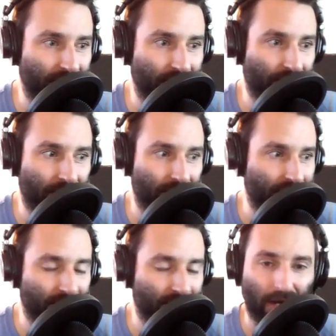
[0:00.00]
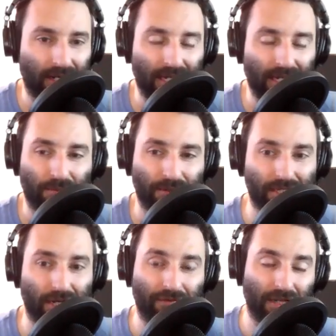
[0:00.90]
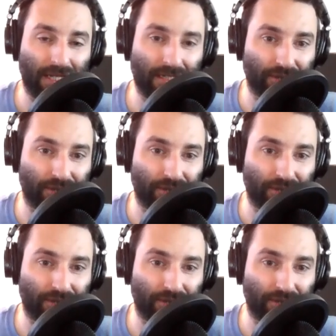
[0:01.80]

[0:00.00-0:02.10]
you're trying to keep yourself clean,